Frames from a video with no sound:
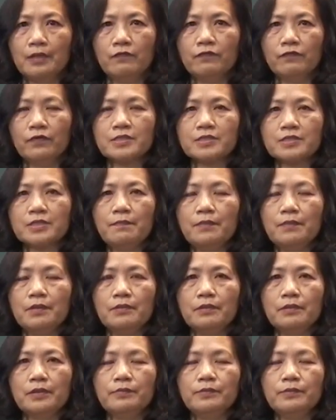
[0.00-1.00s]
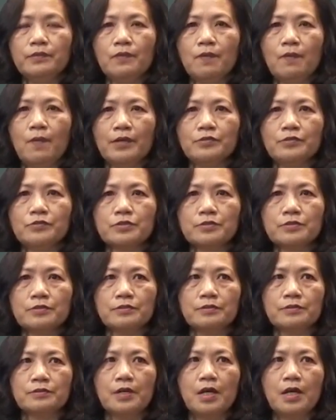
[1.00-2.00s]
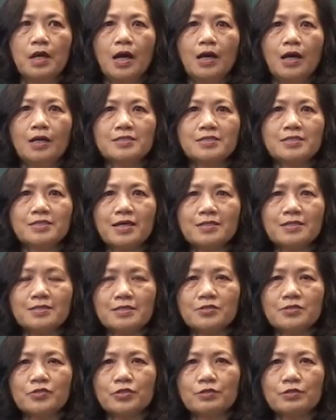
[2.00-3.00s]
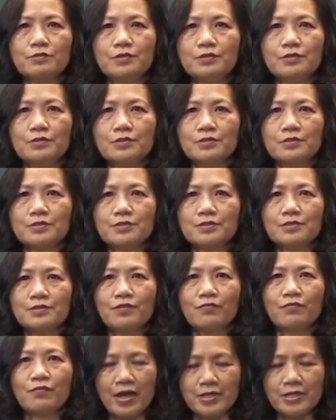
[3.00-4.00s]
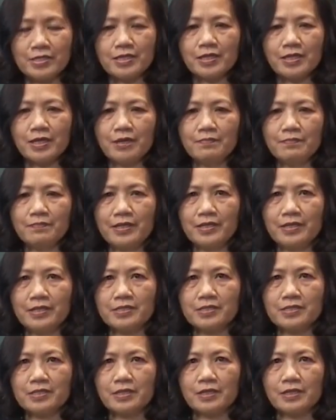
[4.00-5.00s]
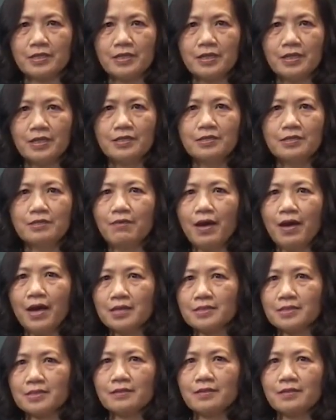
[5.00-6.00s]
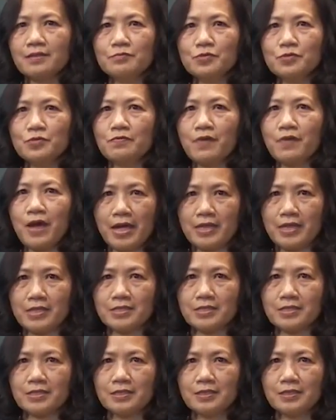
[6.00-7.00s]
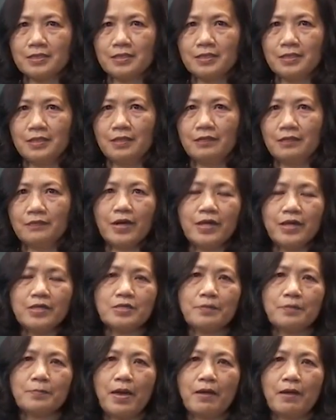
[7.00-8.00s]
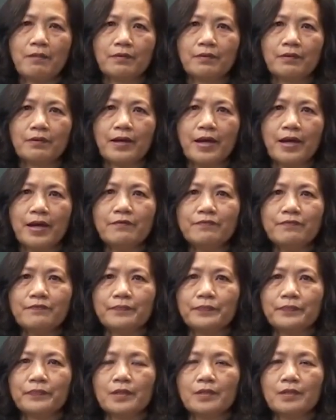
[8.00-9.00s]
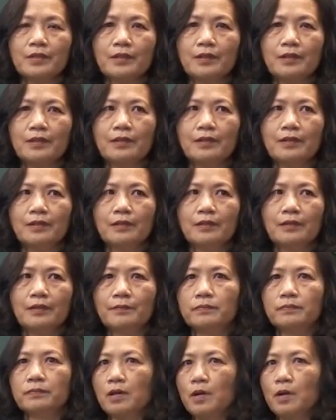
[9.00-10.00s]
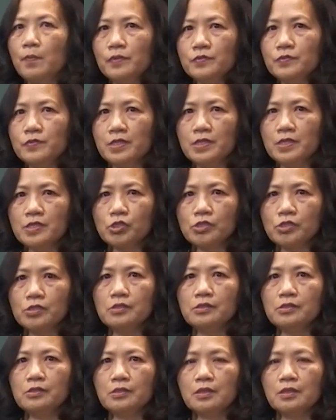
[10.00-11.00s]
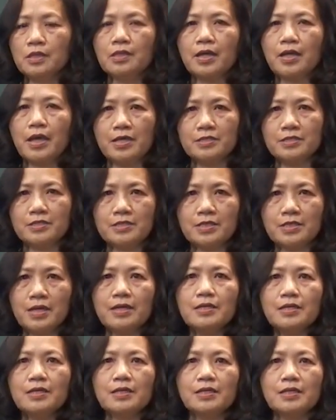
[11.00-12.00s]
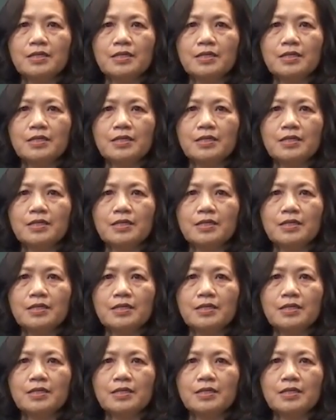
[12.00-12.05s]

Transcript: For example, if you want to assess a student's writing ability, you ask them to write a paragraph, a composition, an essay,